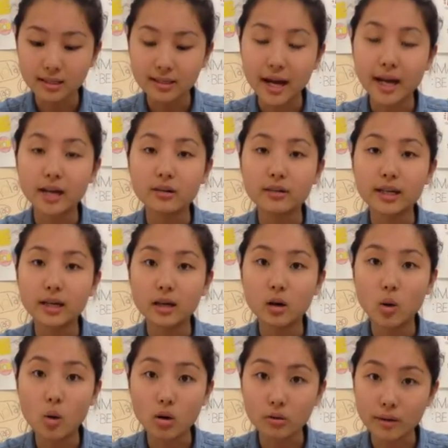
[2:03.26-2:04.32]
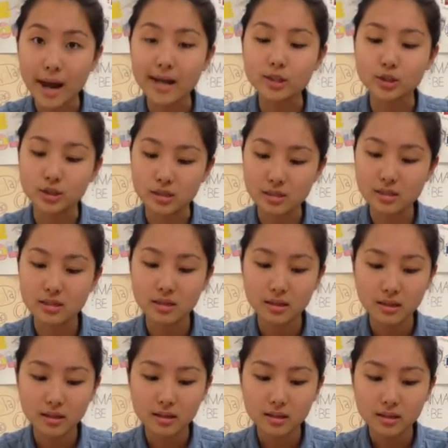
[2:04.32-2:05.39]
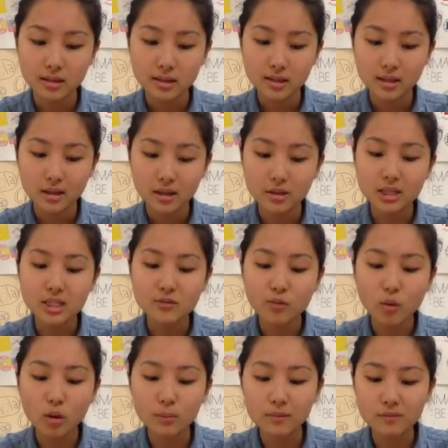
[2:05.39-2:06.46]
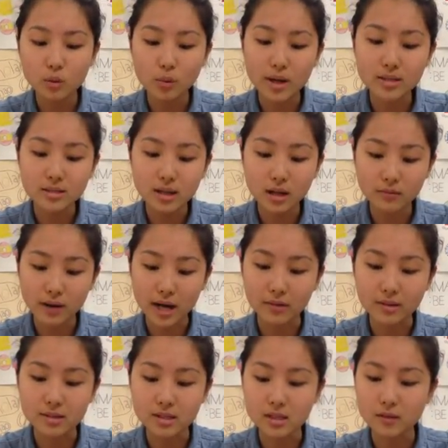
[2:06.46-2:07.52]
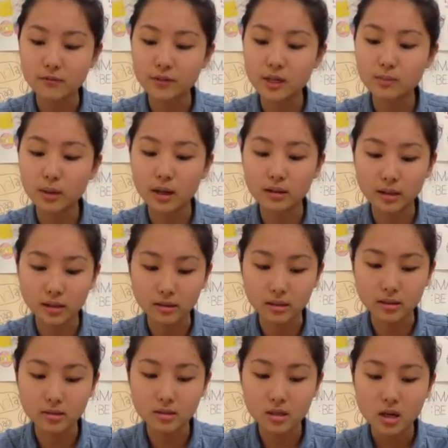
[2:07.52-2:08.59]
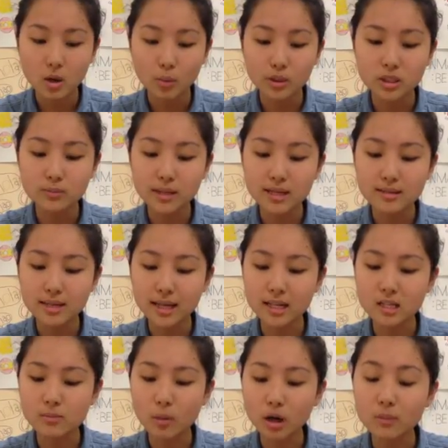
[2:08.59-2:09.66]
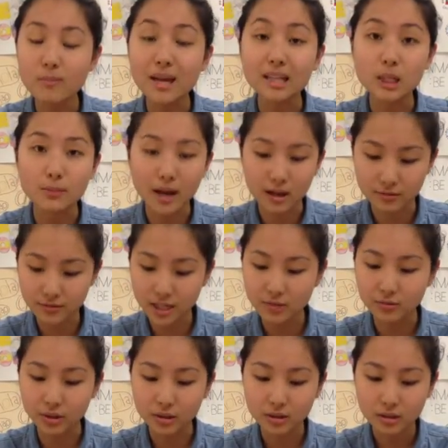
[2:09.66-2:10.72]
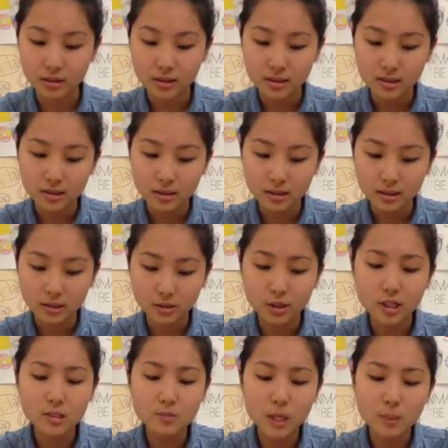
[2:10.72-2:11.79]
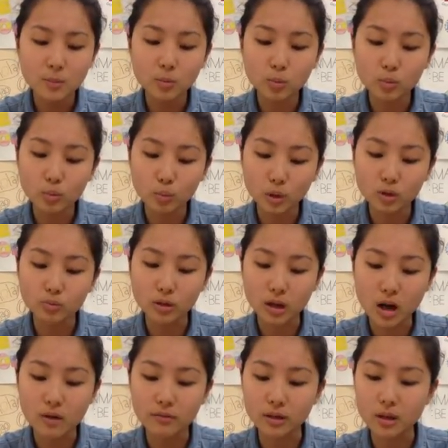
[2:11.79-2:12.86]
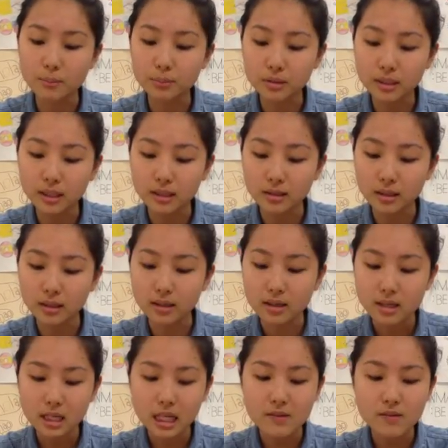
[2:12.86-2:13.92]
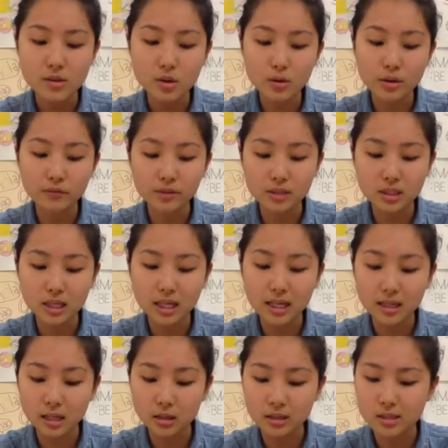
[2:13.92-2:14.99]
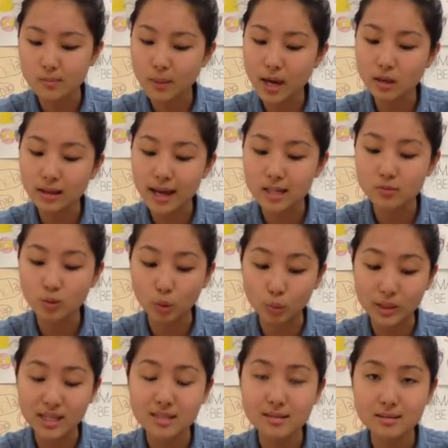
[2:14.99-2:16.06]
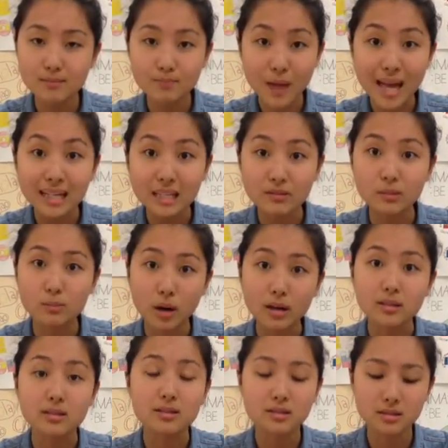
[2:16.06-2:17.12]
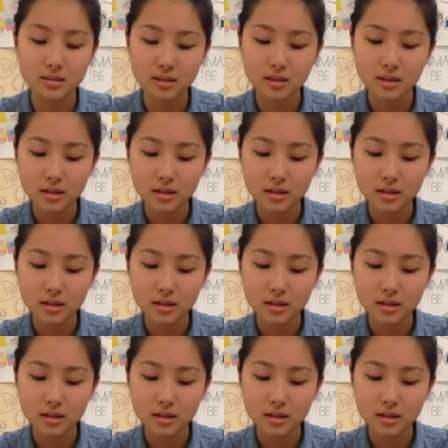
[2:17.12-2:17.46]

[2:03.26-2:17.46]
diarrhea, or rashes. This form of the West Nile virus is a febrile illness, which means that it is marked mainly by a fever. These people will recover completely, even though their fatigue and illness may last for weeks and even months.